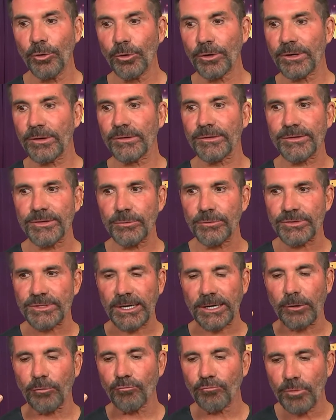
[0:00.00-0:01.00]
not only been a
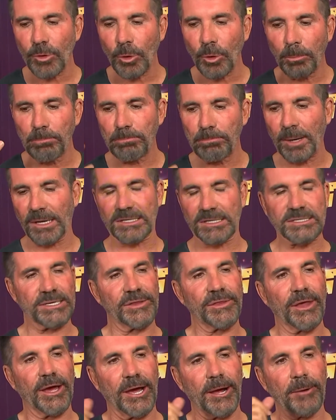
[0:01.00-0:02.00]
mentee, but
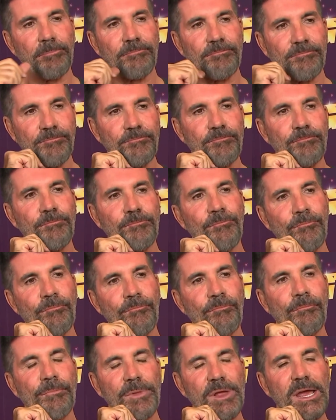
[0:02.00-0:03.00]
also a friend,
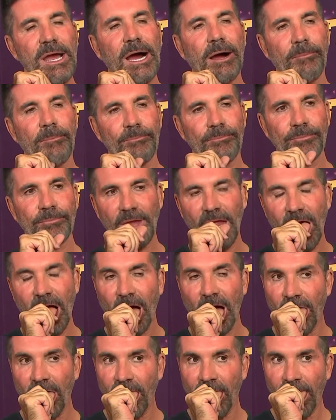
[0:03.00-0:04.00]
someone Simon
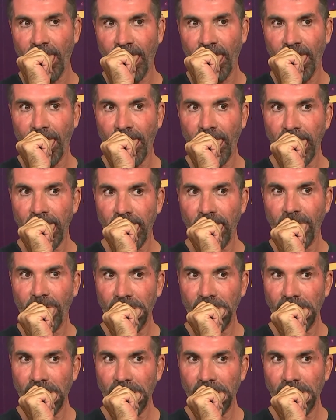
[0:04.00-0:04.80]
had watched grow from